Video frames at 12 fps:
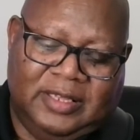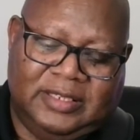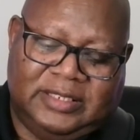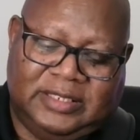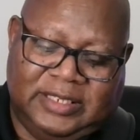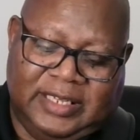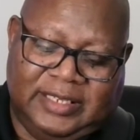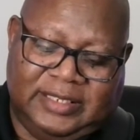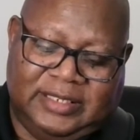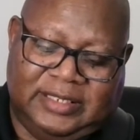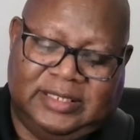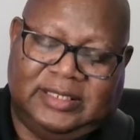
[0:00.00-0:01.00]
6
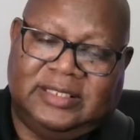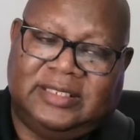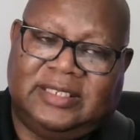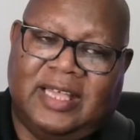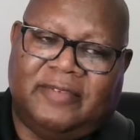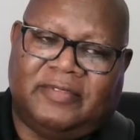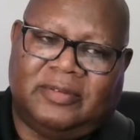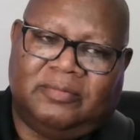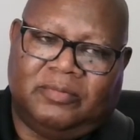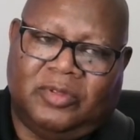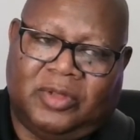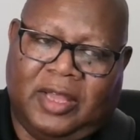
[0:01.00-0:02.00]
and
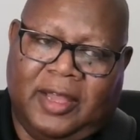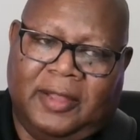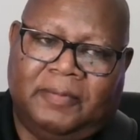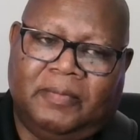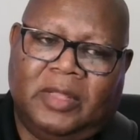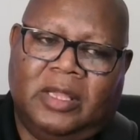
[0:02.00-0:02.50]
7. Okay?